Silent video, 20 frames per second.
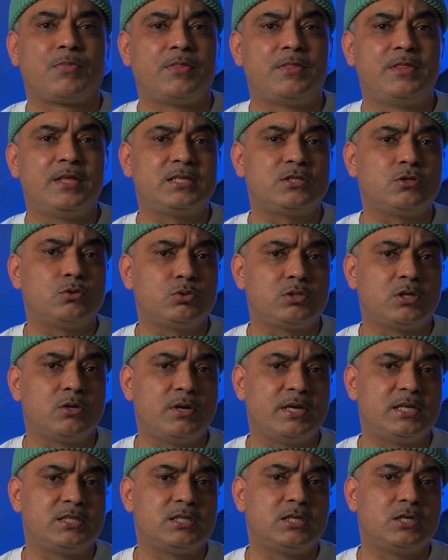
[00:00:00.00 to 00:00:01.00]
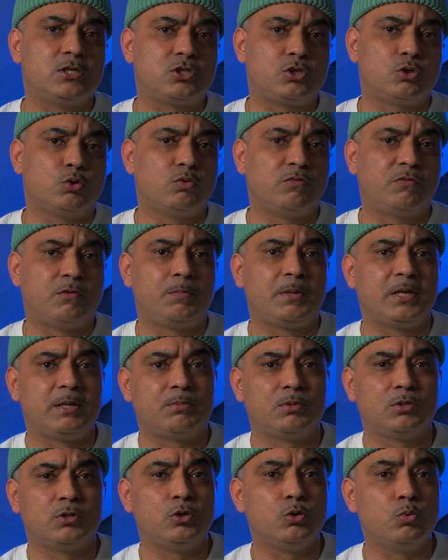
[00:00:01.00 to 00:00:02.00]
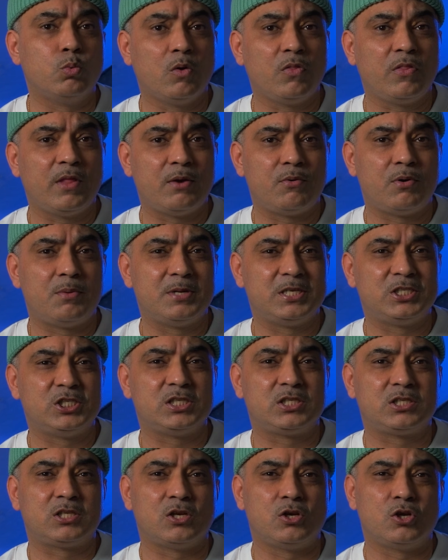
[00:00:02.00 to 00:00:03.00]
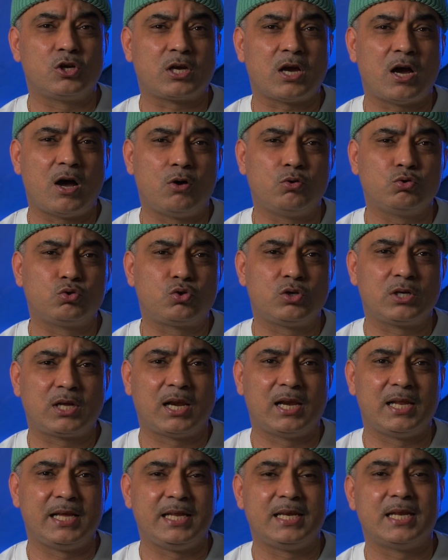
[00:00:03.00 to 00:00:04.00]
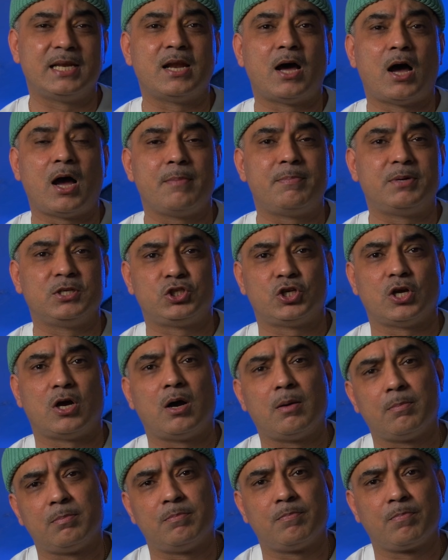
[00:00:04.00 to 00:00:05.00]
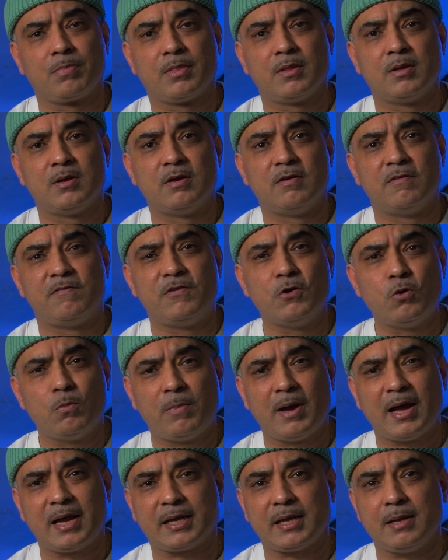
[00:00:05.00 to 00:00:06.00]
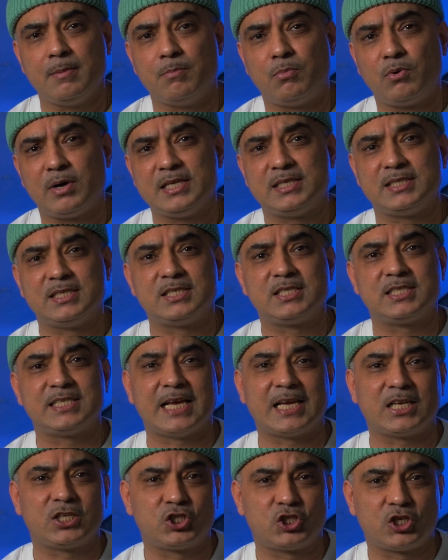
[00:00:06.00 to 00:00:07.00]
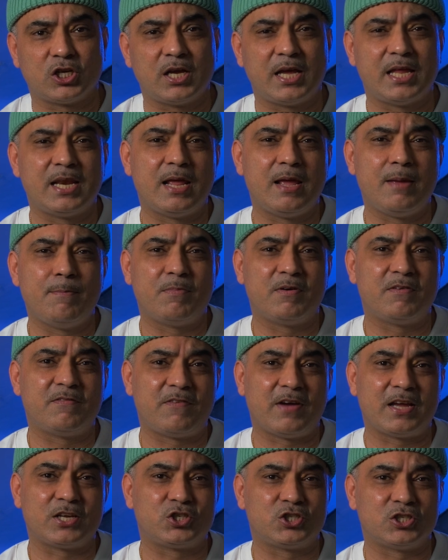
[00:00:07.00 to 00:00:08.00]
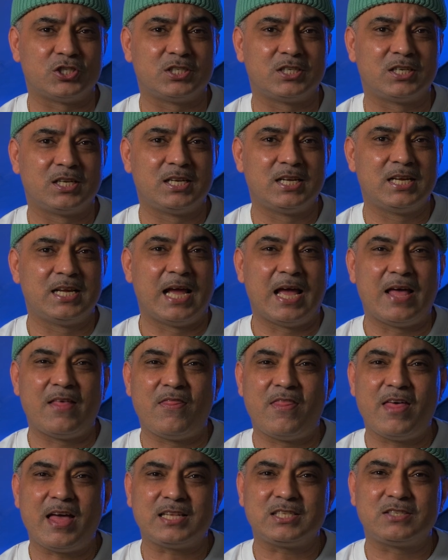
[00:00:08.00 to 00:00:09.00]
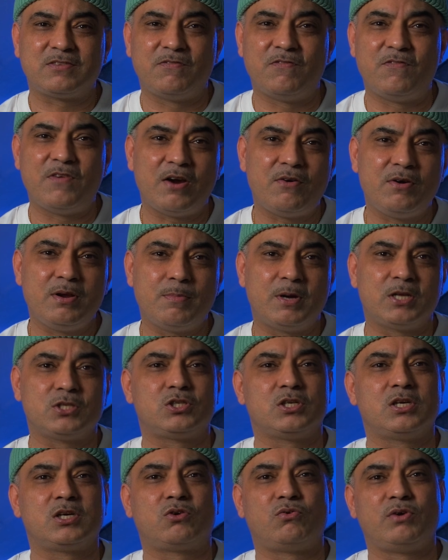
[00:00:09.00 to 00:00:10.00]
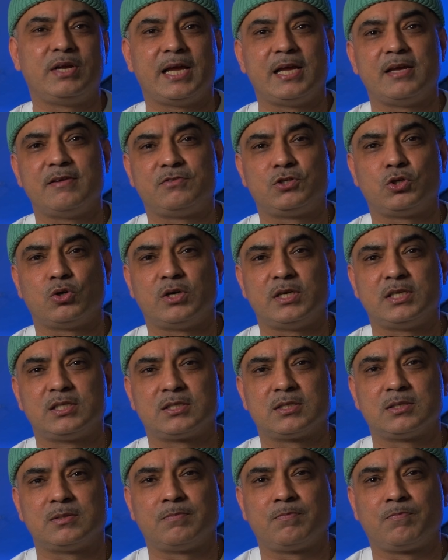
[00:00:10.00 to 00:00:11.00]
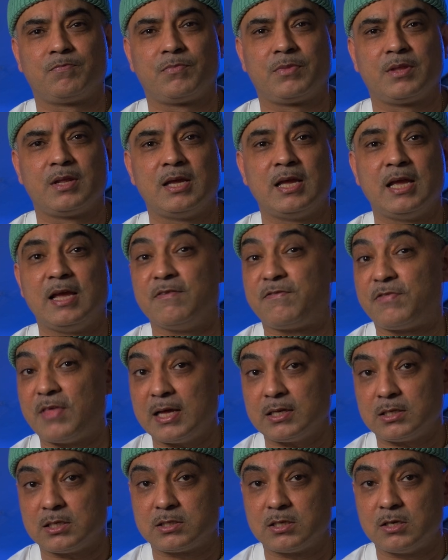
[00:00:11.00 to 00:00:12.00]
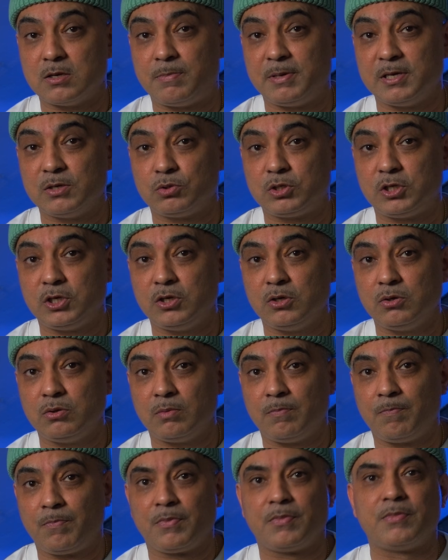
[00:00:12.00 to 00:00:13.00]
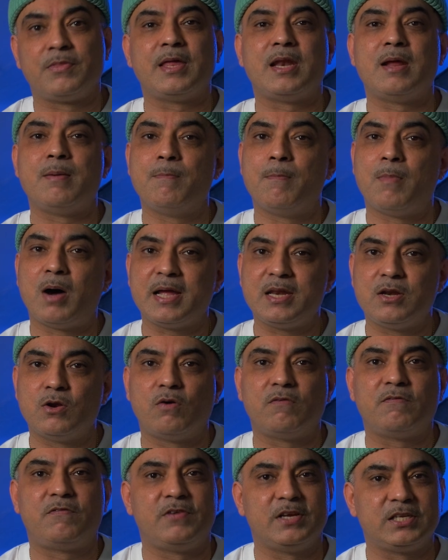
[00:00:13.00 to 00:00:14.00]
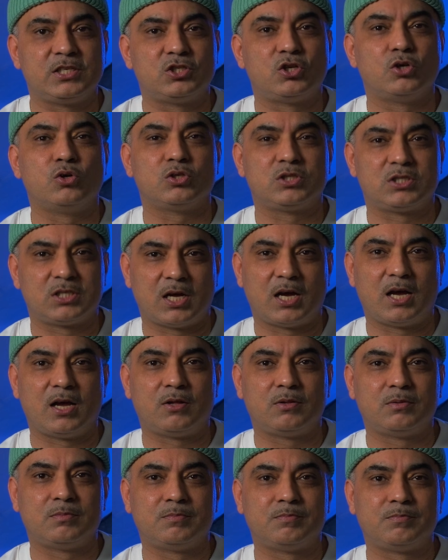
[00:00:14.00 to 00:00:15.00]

This also isn't a tool for people who want their images to look ultra clean and hyper sharp. FilmPack embraces texture and imperfection, and that's very much a creative choice. If that doesn't appeal to you, then it might not fit your style.